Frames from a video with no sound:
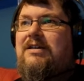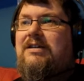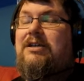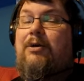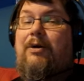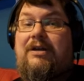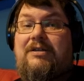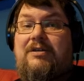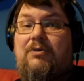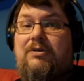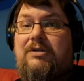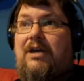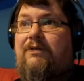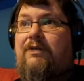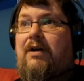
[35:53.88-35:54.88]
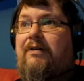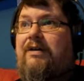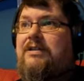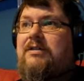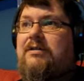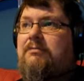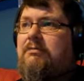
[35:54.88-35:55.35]
So our score so far
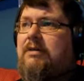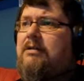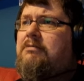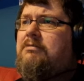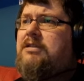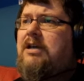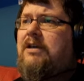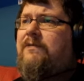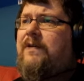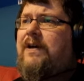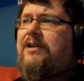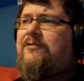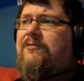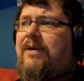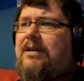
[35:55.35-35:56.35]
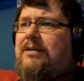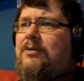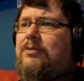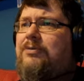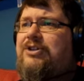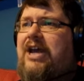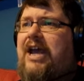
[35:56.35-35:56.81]
is, well, so far you've met
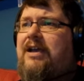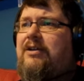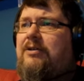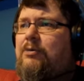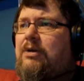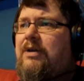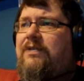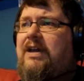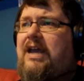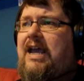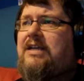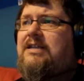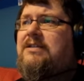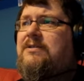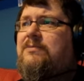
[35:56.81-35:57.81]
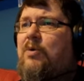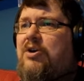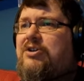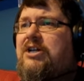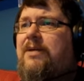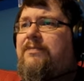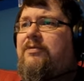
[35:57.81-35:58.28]
Lord Jack and all of the guests,
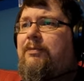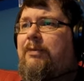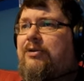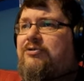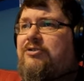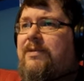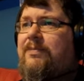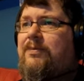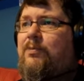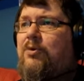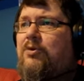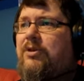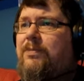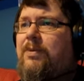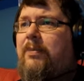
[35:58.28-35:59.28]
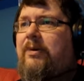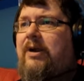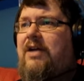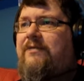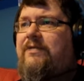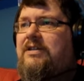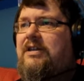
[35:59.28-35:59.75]
washed up from your trip, worn the proper
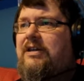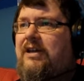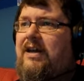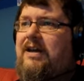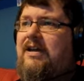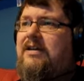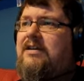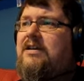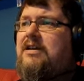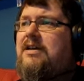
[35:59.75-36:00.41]
outfit to dinner,